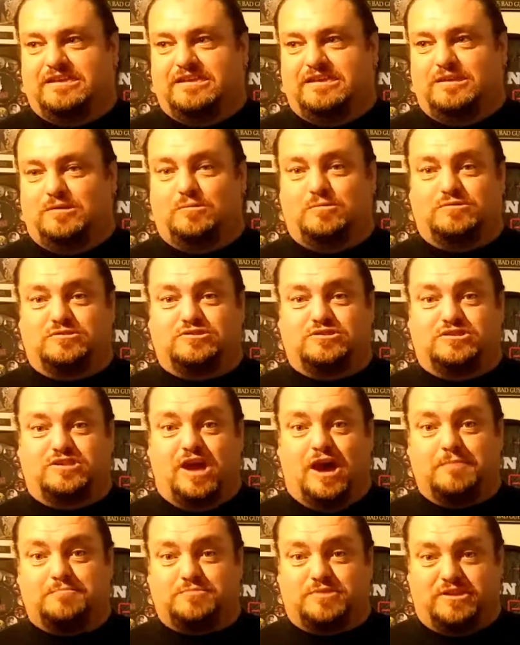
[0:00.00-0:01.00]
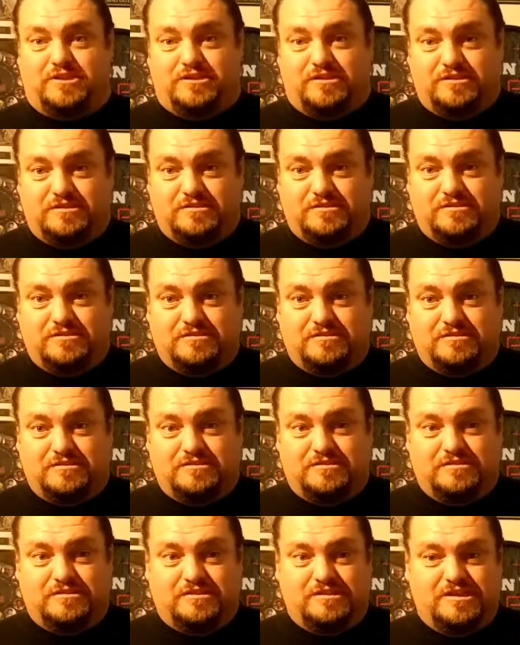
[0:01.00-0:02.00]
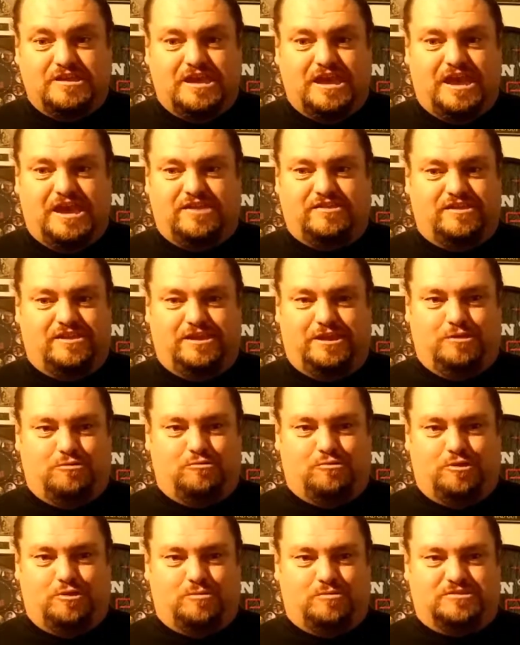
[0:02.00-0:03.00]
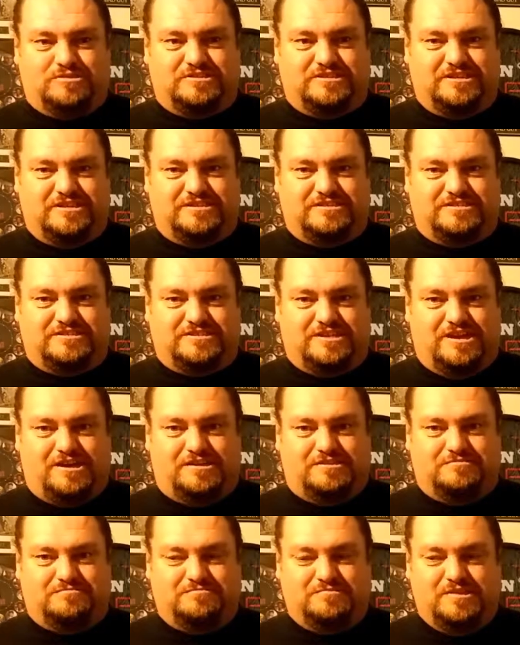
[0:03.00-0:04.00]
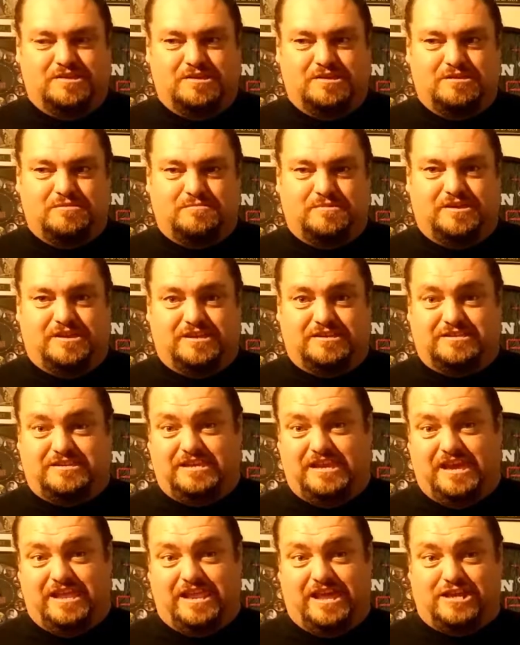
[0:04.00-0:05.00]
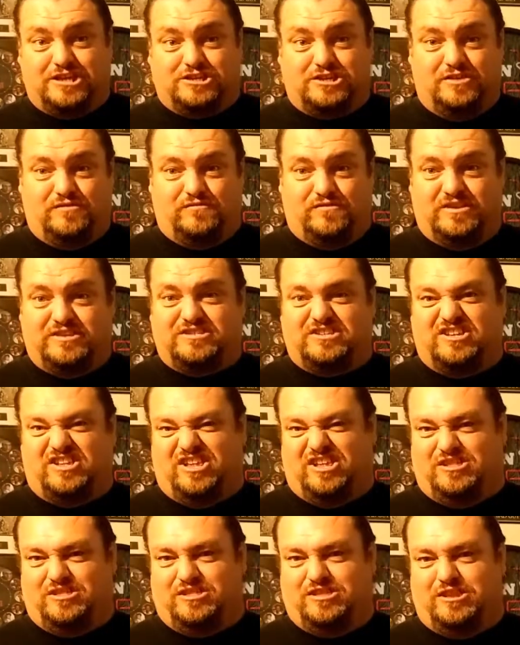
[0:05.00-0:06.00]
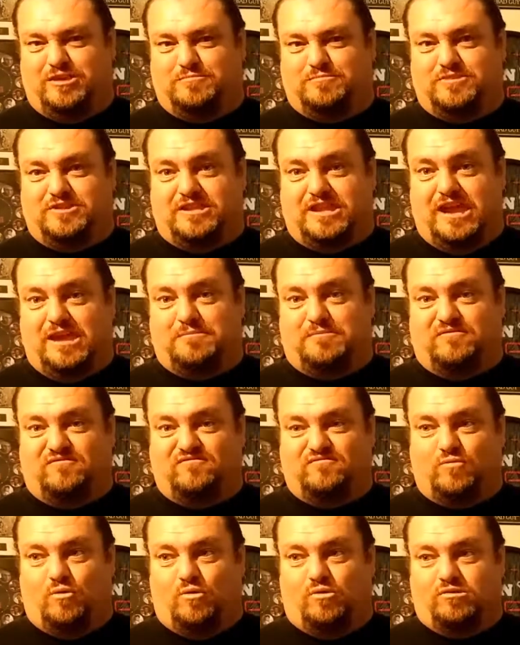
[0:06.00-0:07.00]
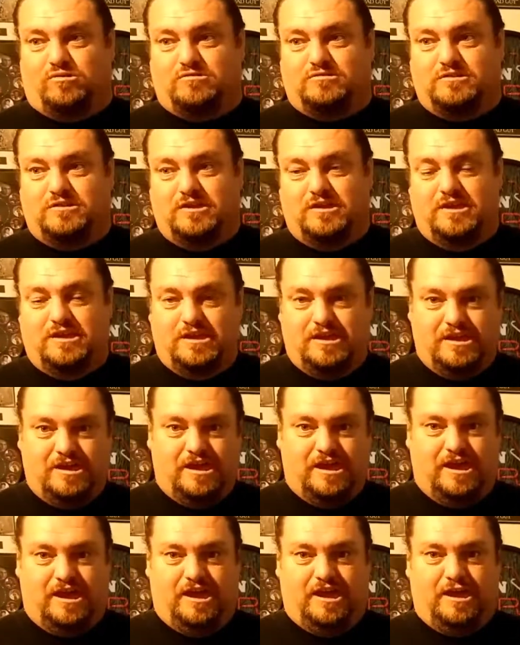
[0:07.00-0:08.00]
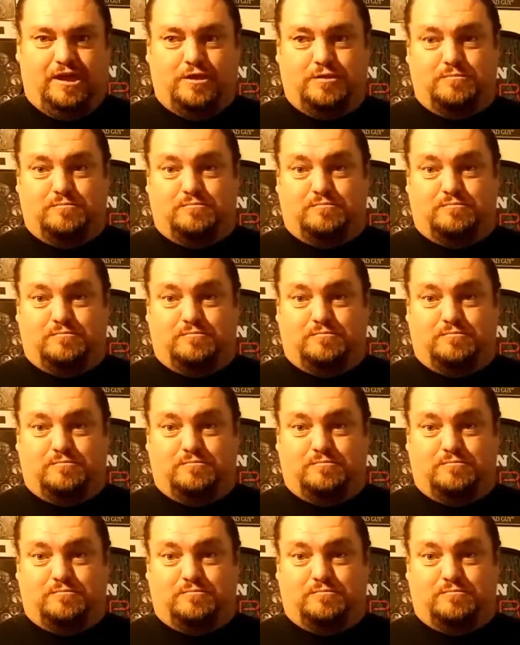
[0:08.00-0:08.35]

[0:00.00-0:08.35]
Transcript: he was adopted, and that he really wasn't his son, because he had actually visited them the day before, and